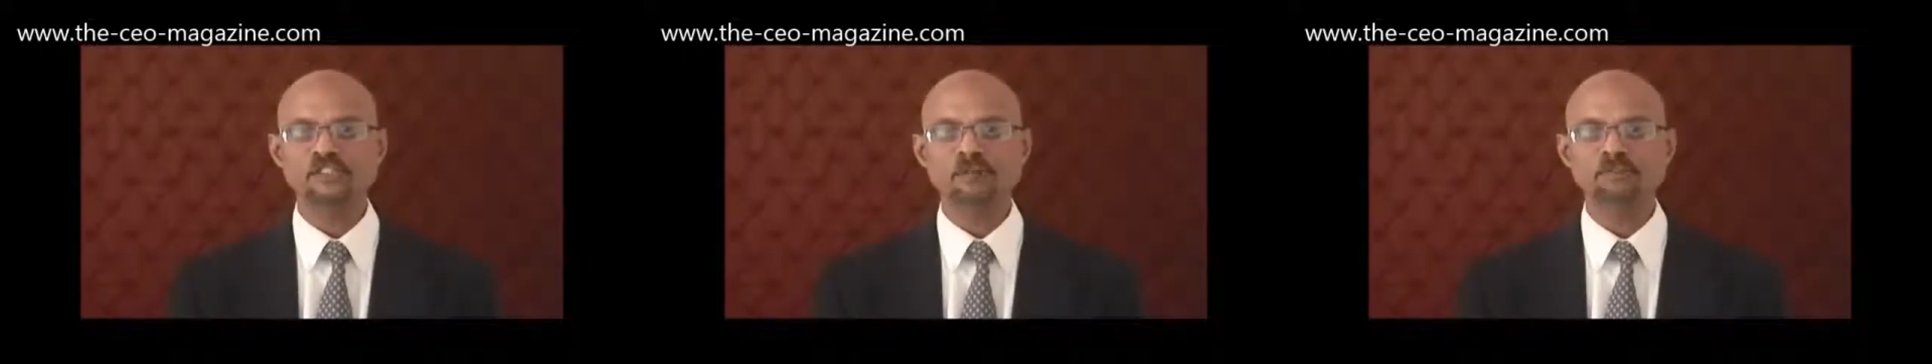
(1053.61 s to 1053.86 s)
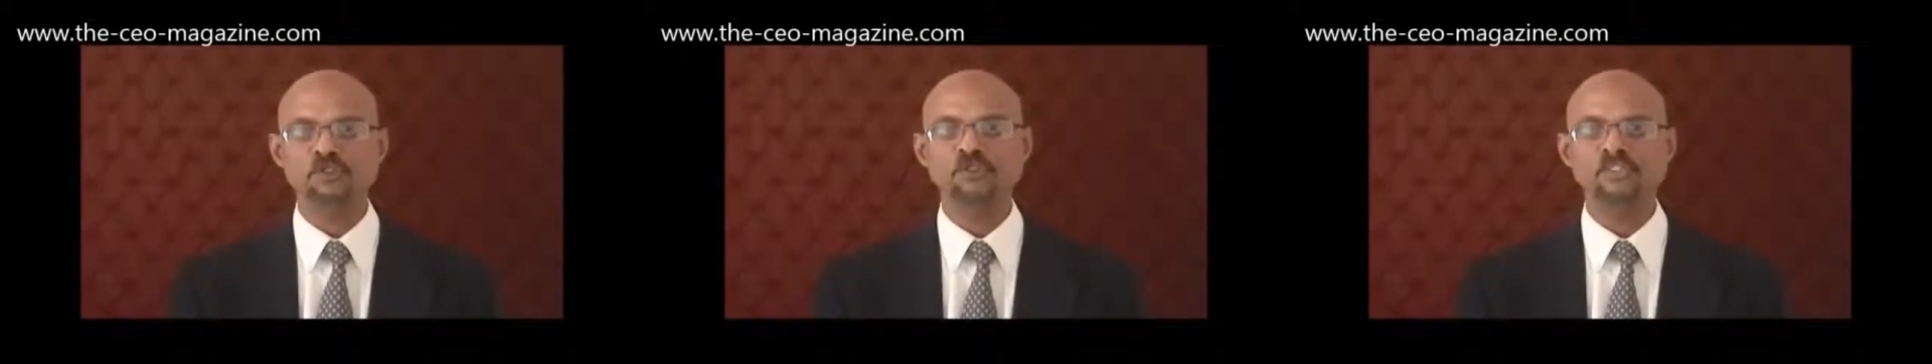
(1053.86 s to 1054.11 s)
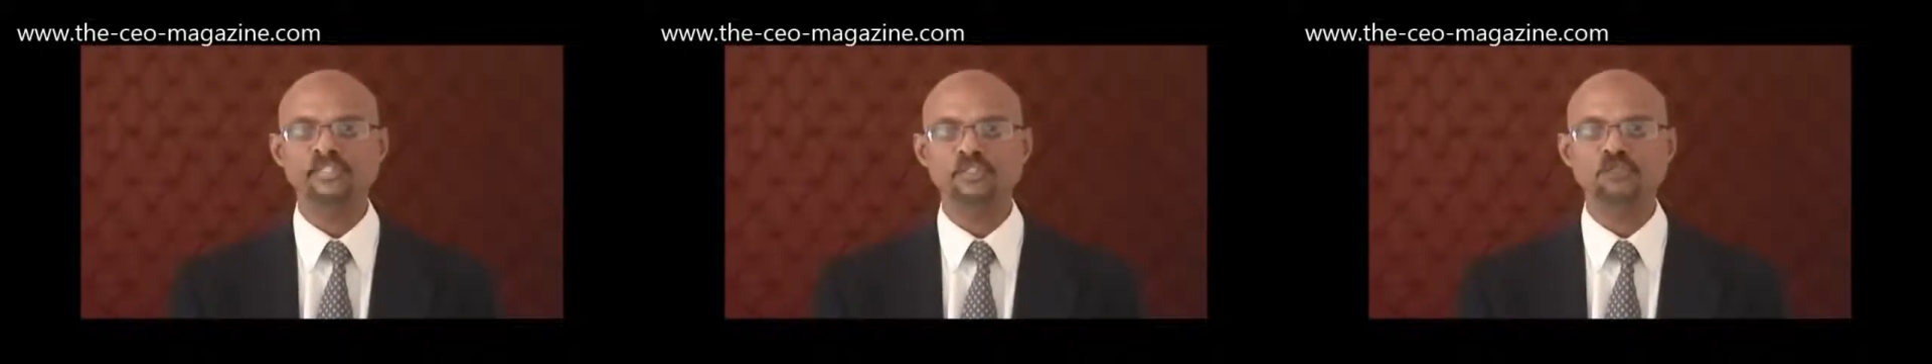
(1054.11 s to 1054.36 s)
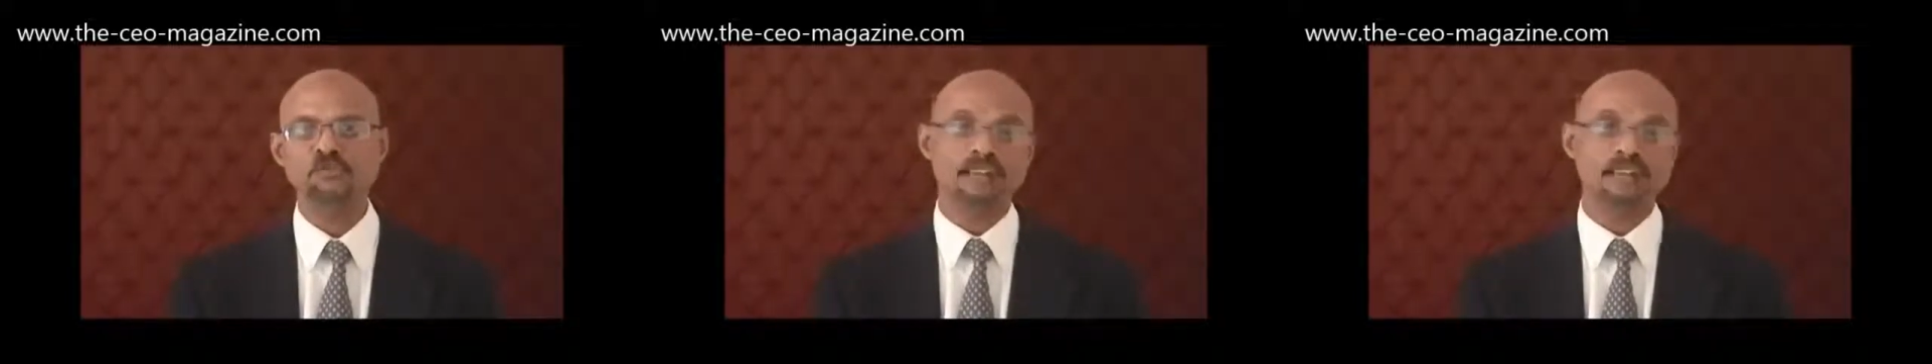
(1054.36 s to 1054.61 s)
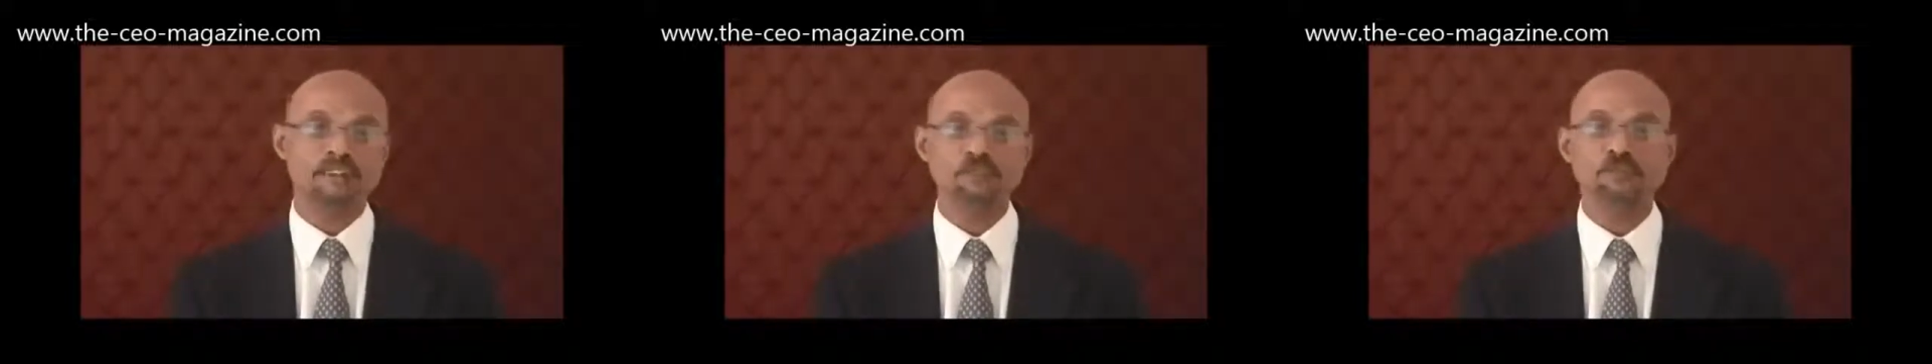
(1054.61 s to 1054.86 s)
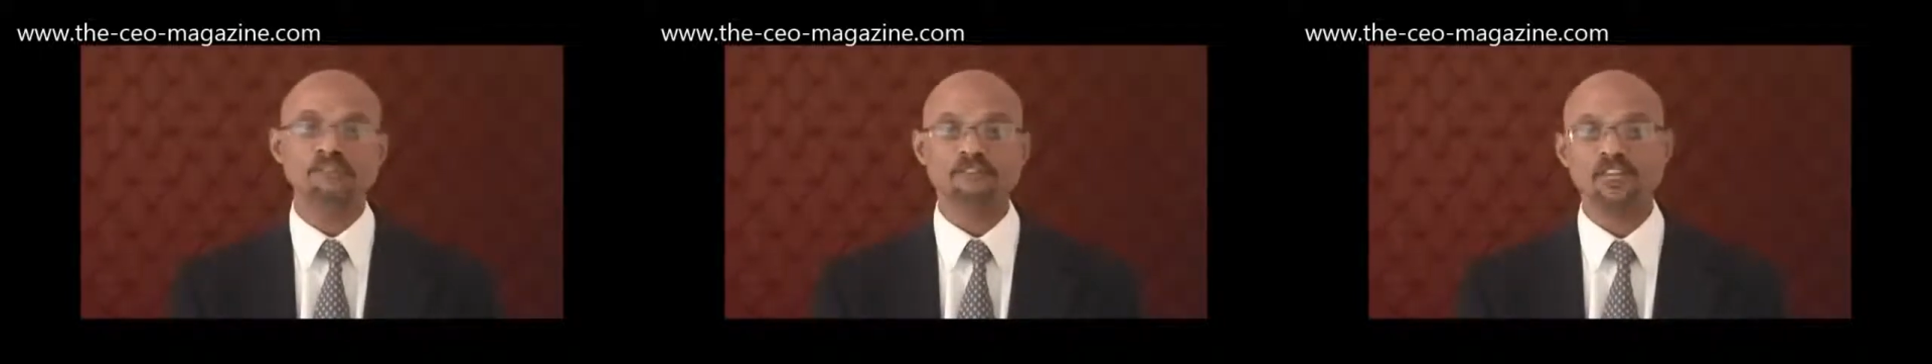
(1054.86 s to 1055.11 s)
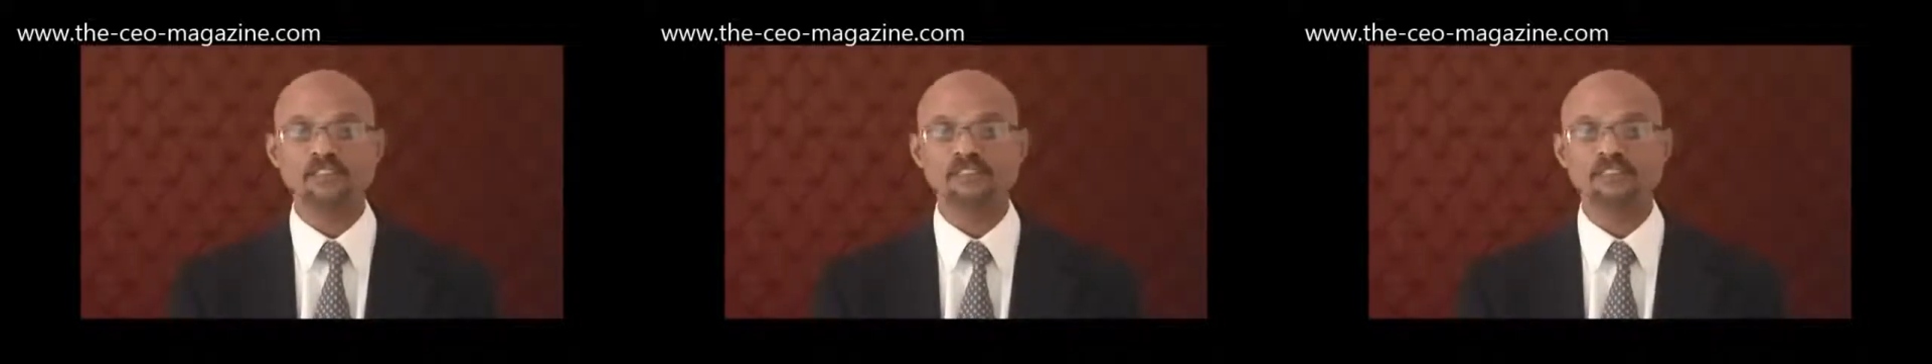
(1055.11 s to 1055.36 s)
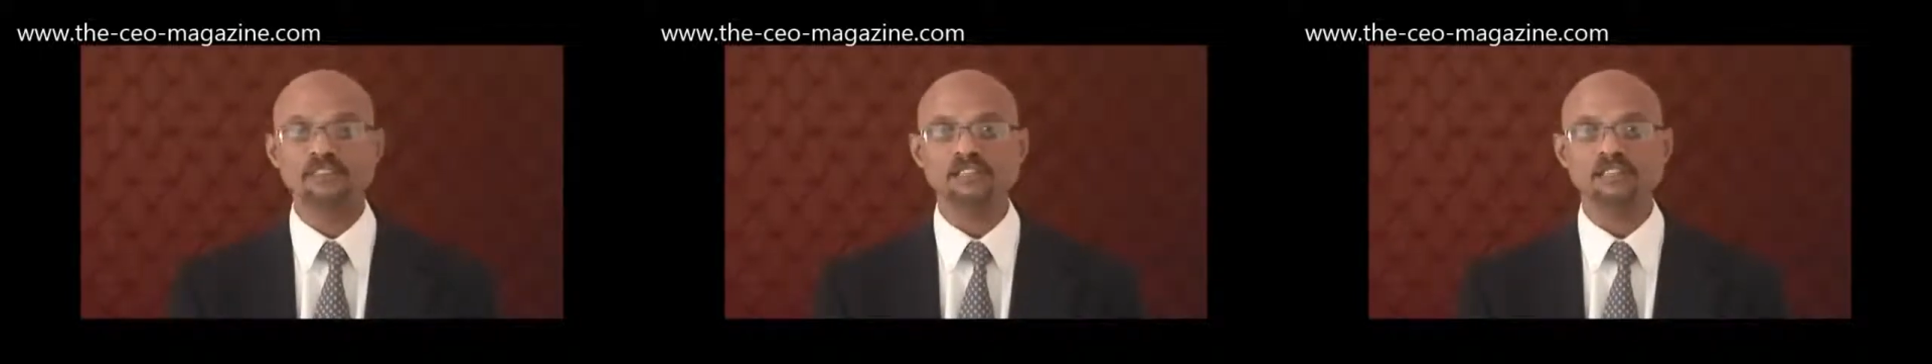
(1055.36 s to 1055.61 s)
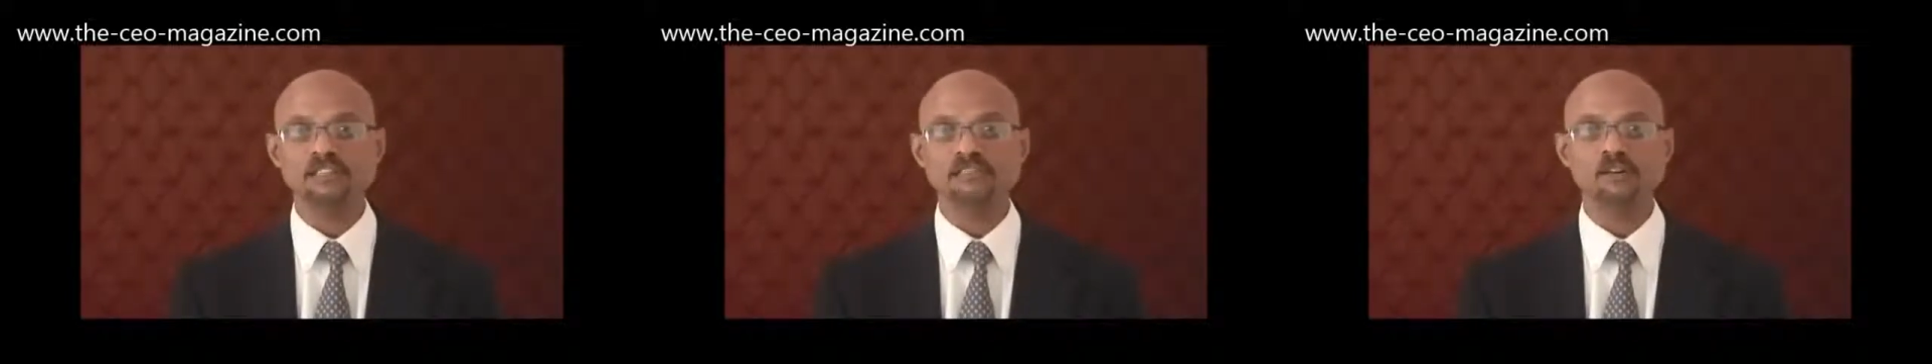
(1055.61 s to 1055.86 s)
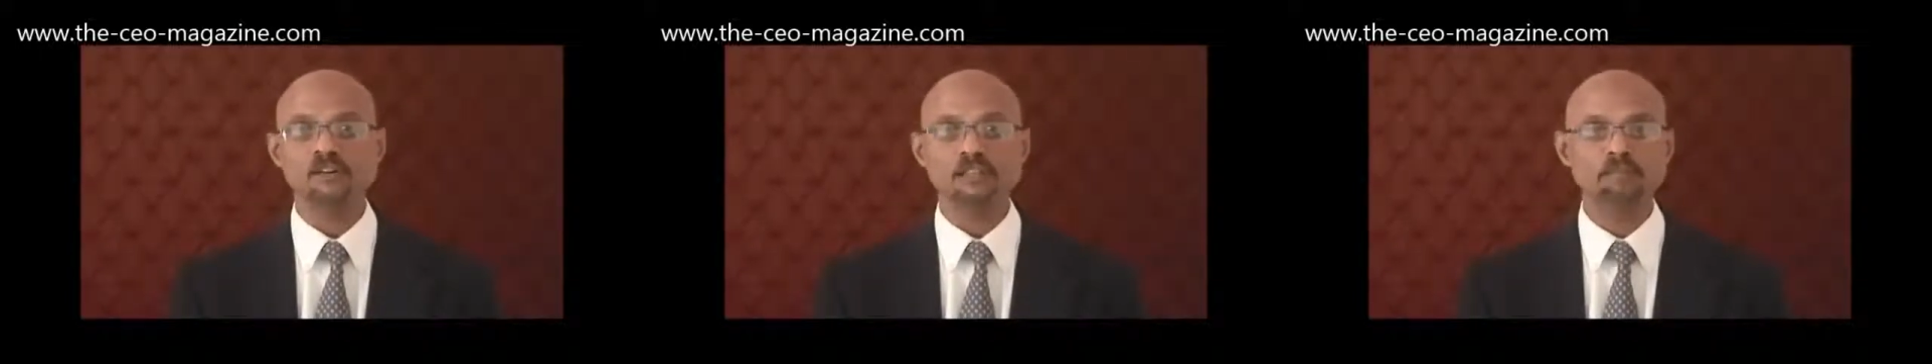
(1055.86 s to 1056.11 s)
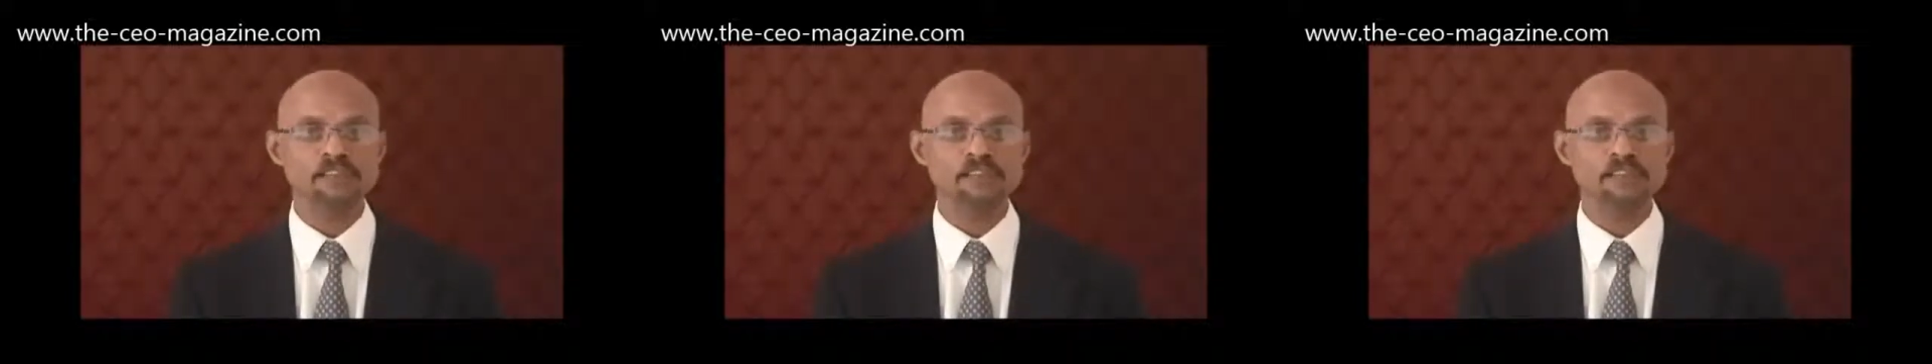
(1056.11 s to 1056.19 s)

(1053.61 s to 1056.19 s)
opportunity as well as you would have lost all the money.